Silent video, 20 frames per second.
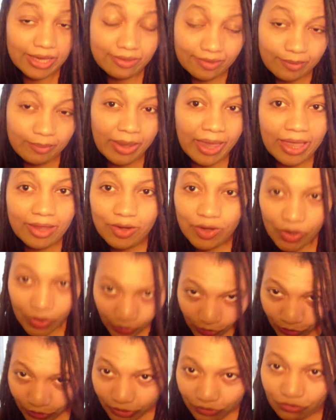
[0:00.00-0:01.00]
a man
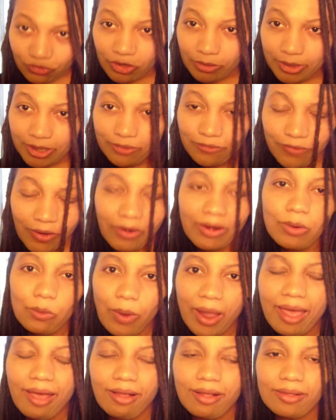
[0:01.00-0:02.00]
who contributed very
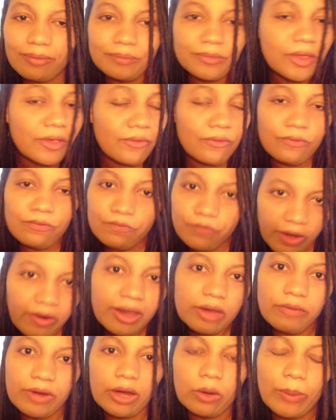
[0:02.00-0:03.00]
well, very,
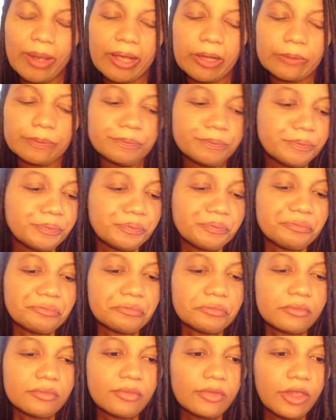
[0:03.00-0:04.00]
very well
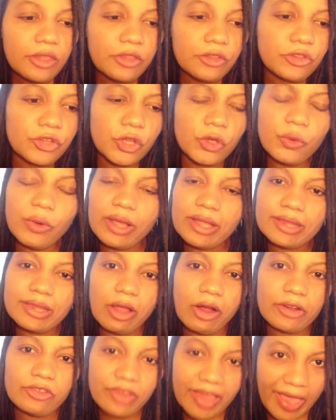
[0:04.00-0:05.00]
to a
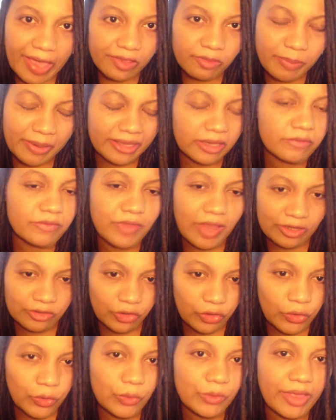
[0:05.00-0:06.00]
large aspect of Doctor
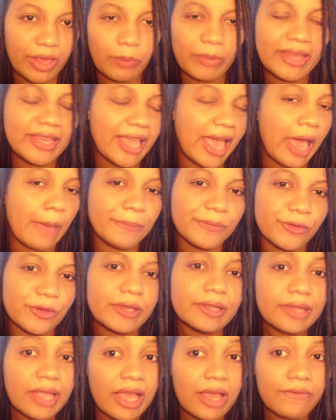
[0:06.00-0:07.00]
Who that we
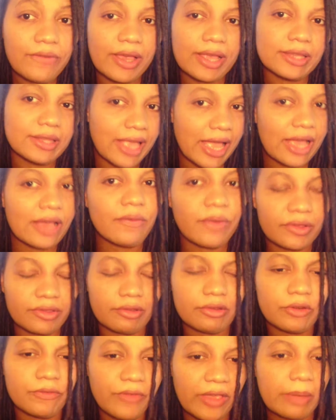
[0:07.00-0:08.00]
absolutely love, a lot of us in
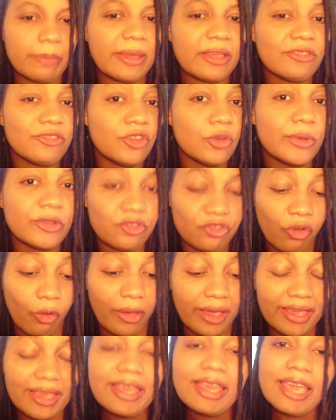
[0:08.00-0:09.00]
the fan base do
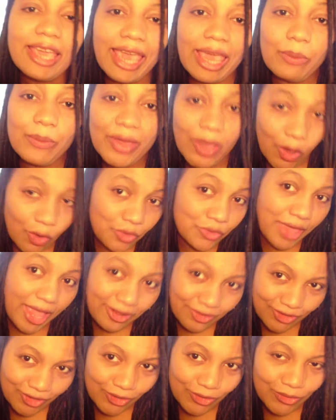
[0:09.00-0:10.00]
enjoy. And we owe that
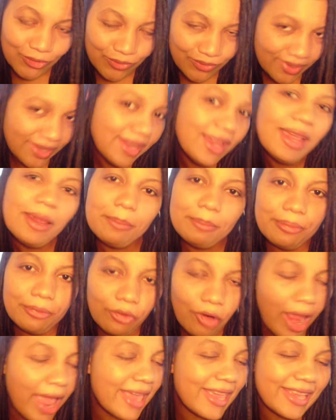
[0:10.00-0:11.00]
to
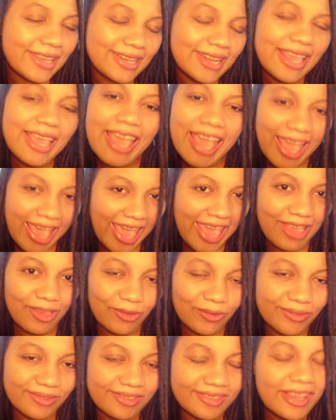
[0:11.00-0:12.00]
Brian
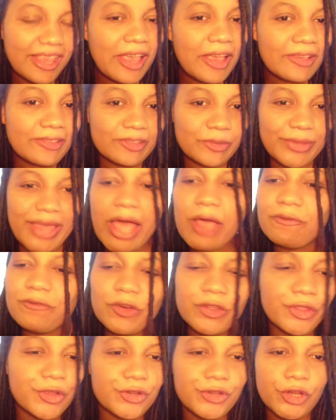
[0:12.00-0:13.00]
Hayles. So without
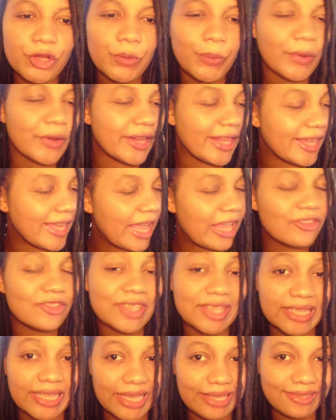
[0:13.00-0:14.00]
further ado, we're going to get into the
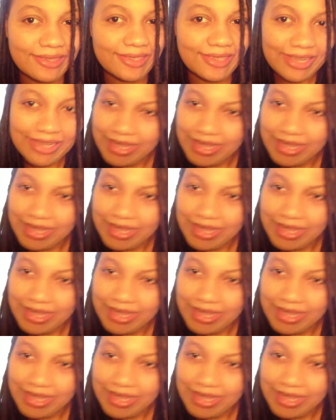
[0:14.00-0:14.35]
list.